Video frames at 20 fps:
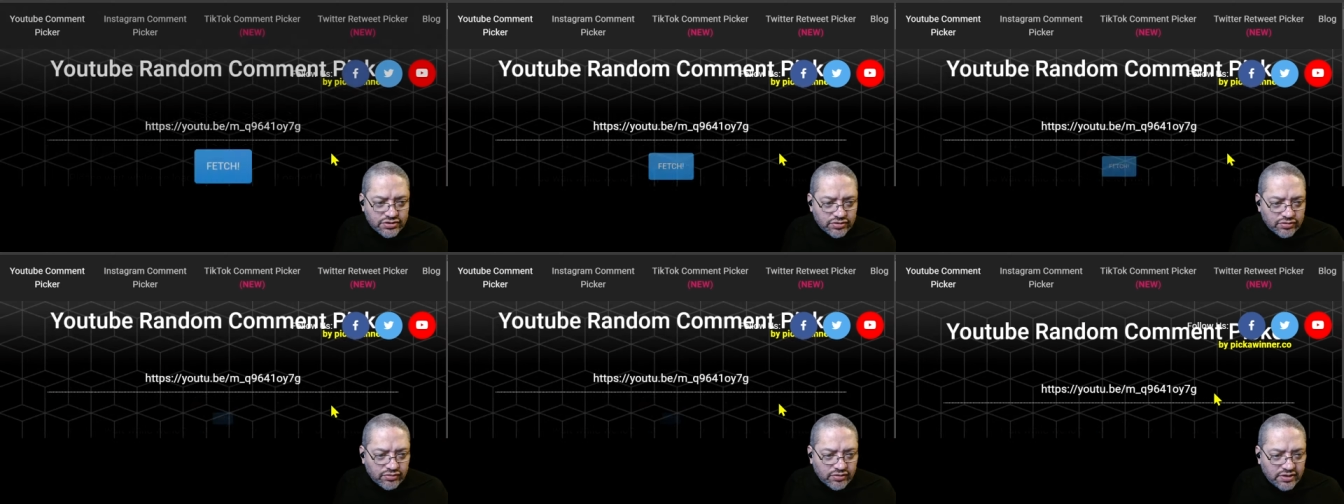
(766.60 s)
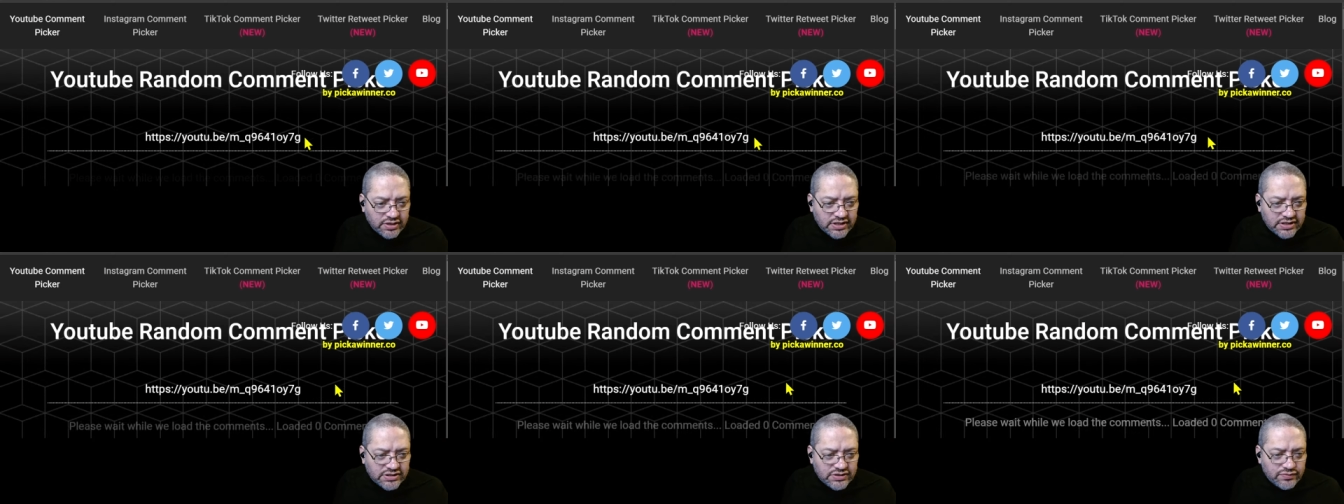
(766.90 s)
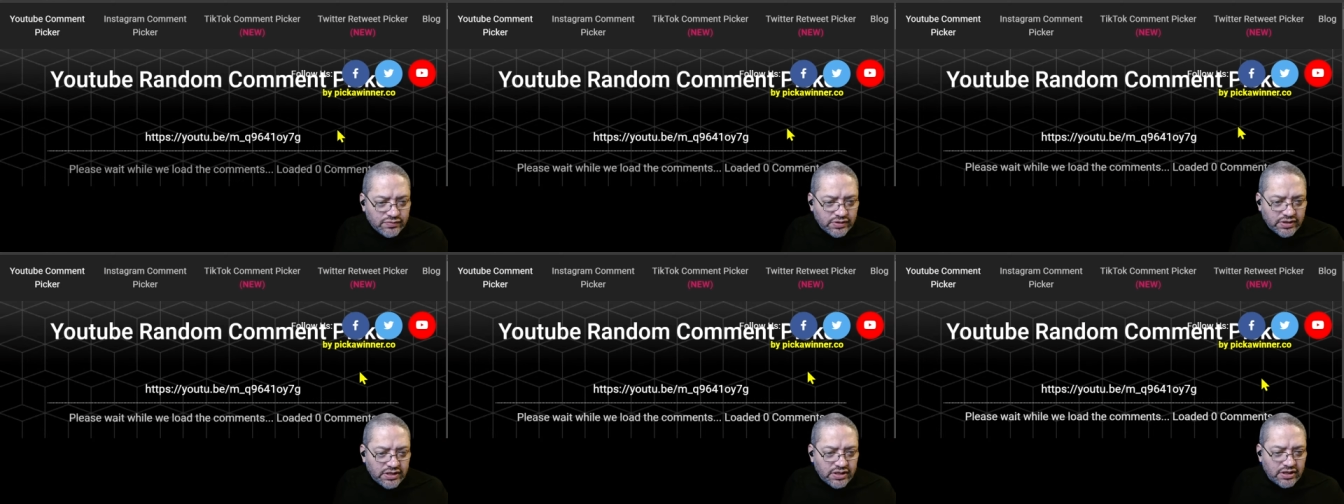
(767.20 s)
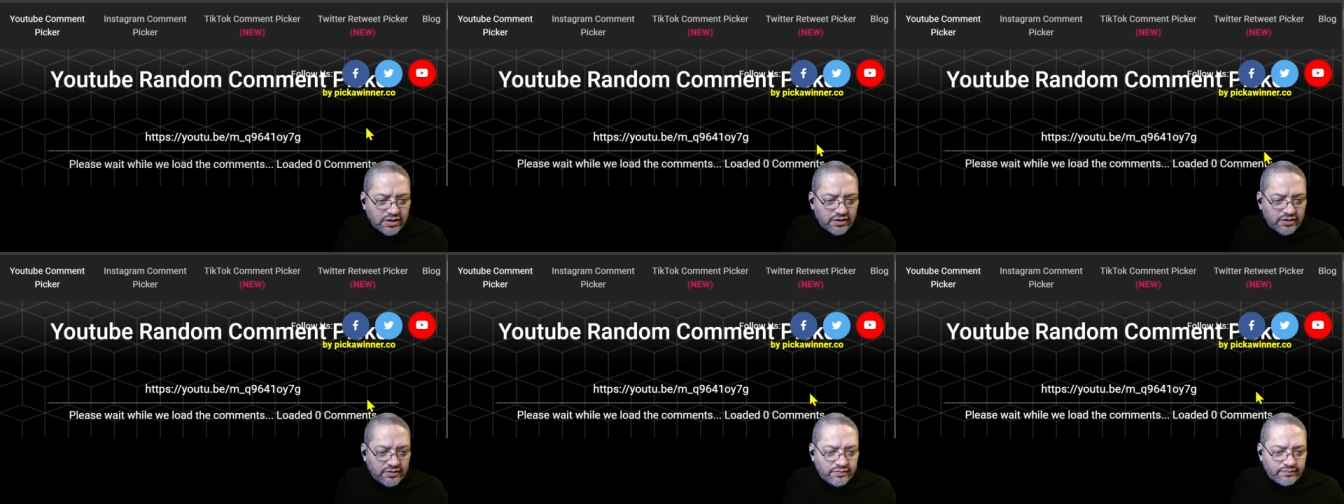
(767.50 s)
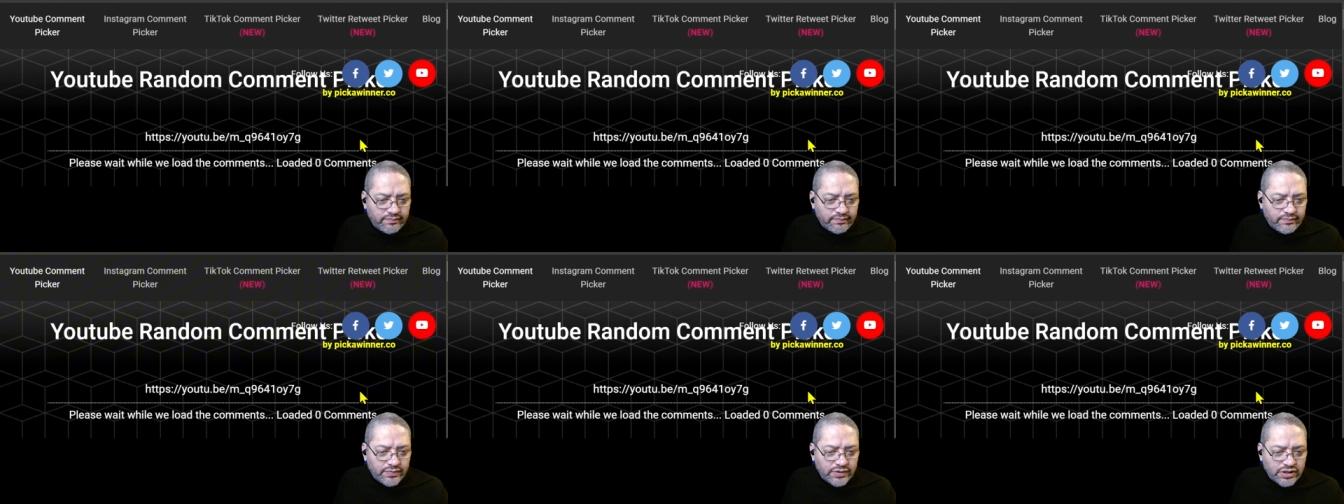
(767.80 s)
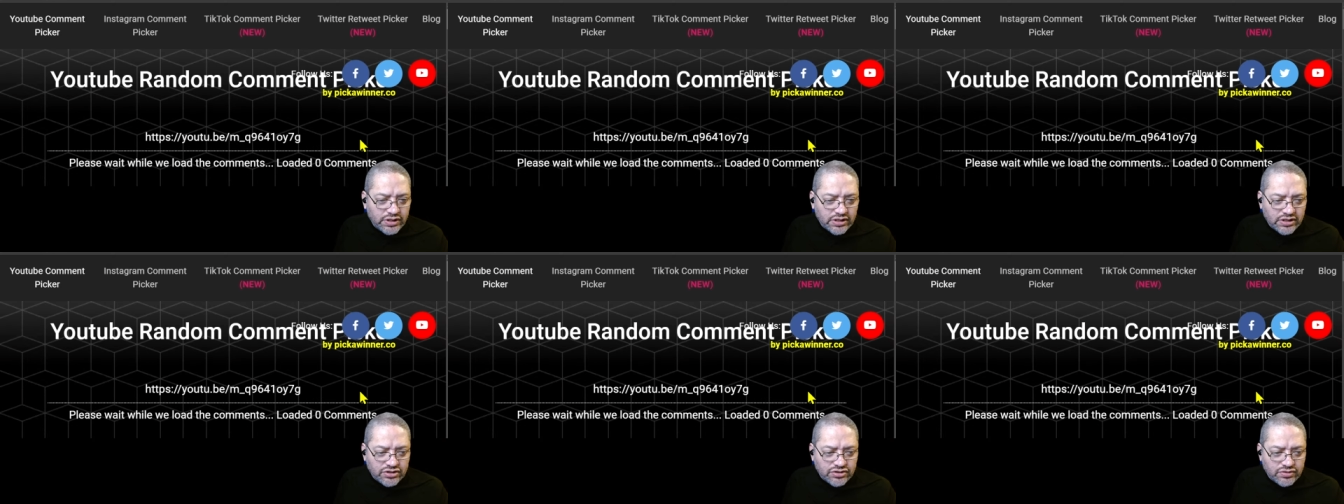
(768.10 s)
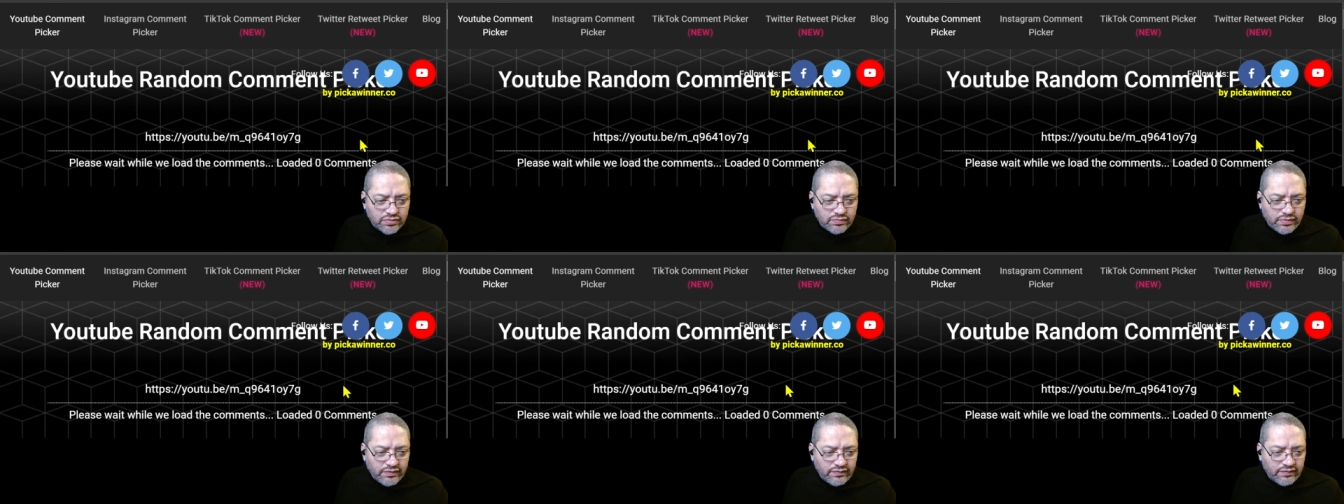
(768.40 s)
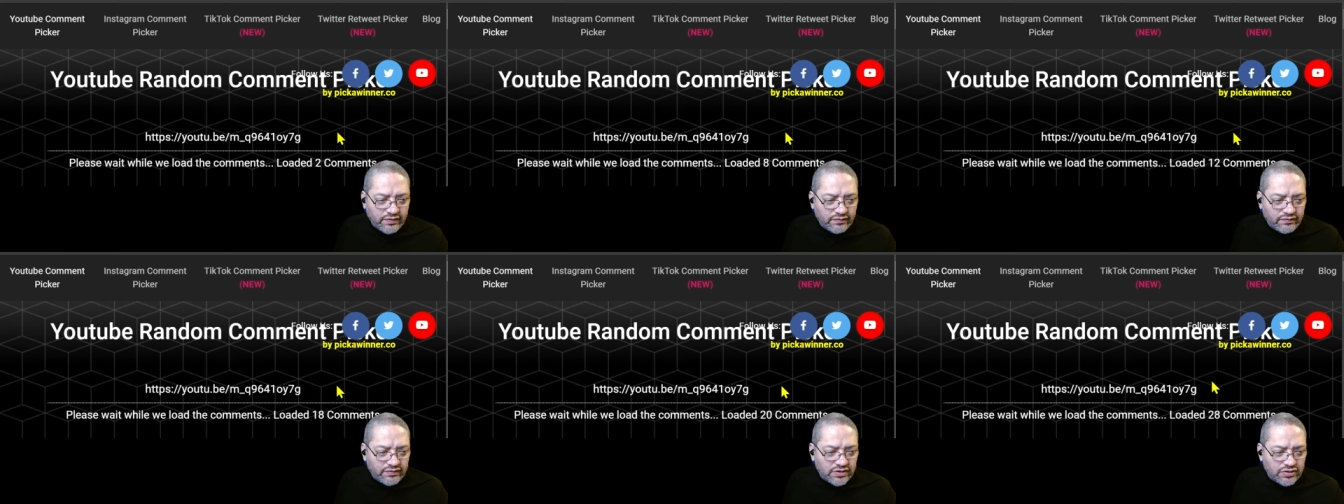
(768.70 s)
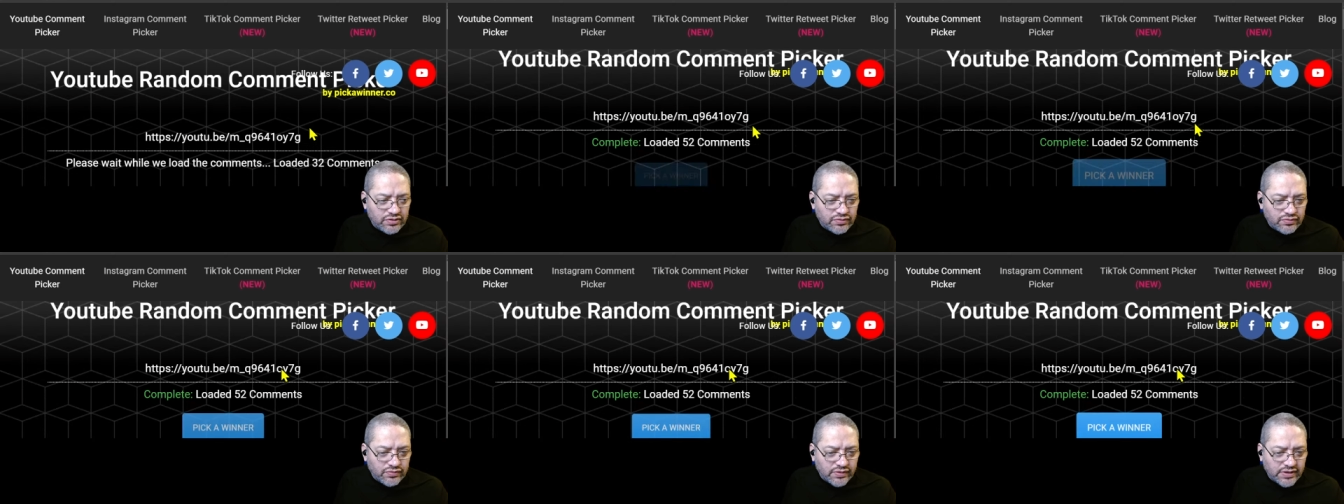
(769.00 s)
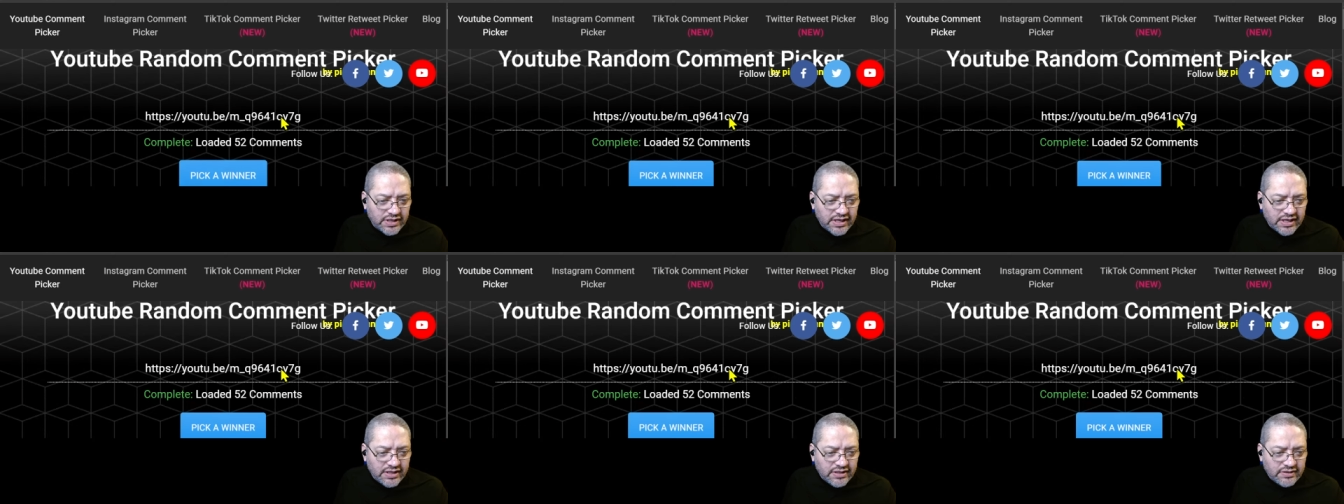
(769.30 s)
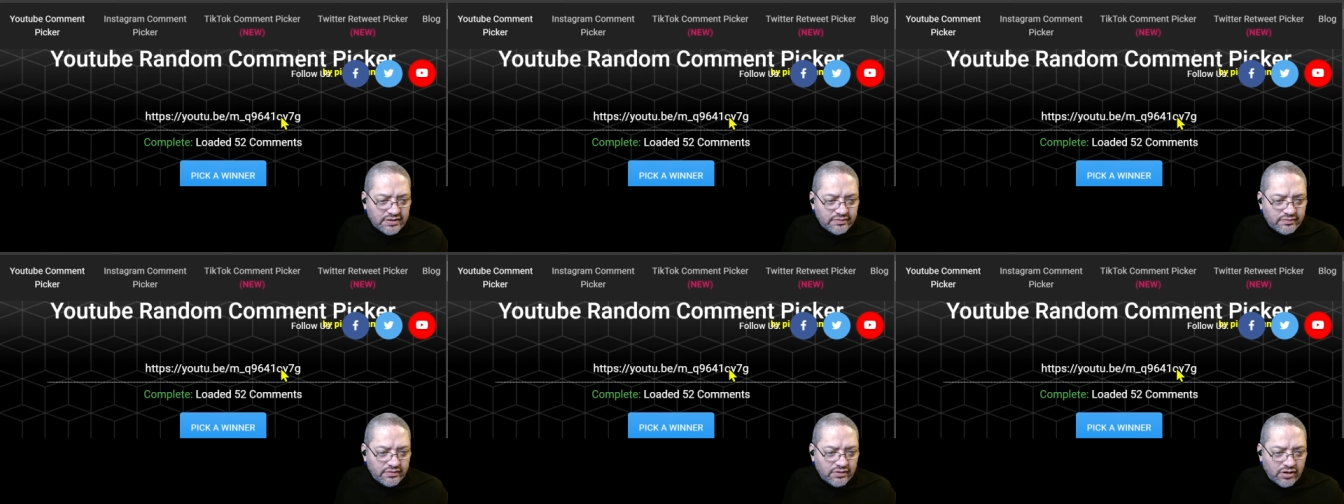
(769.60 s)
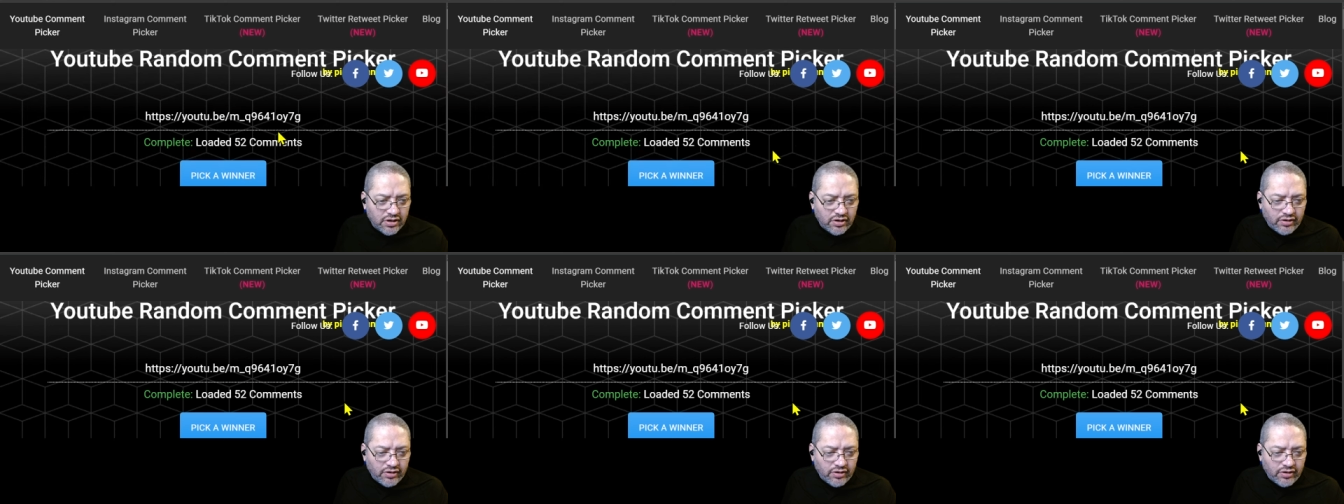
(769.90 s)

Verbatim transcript: so this one here, and it should be 52 again.